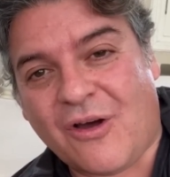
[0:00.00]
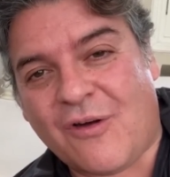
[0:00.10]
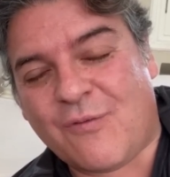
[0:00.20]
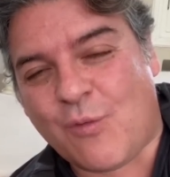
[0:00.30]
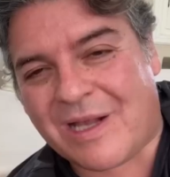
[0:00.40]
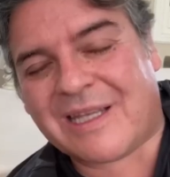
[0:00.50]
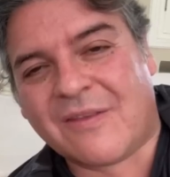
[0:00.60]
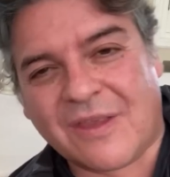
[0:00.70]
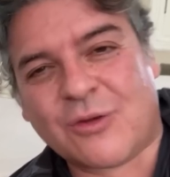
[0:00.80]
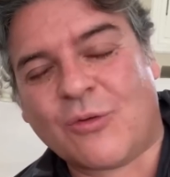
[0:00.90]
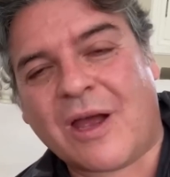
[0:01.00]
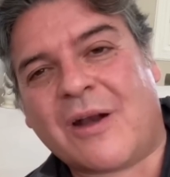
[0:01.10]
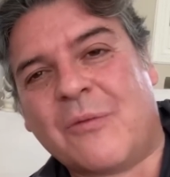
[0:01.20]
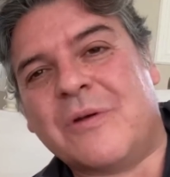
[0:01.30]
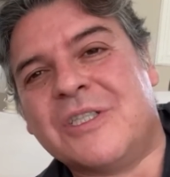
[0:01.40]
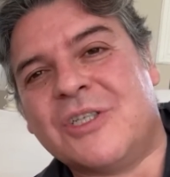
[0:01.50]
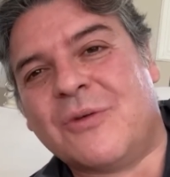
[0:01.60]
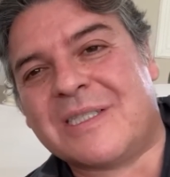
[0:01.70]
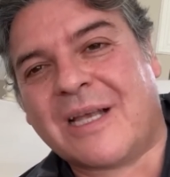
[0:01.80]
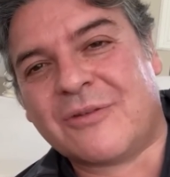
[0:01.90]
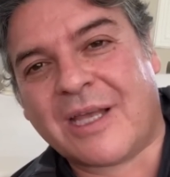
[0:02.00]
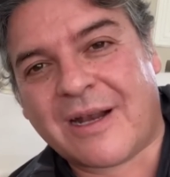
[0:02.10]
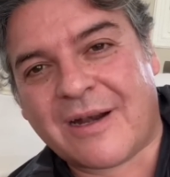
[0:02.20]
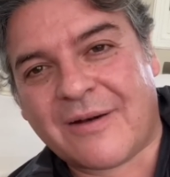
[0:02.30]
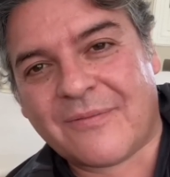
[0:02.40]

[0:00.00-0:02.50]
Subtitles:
of what they did to her when she was out there.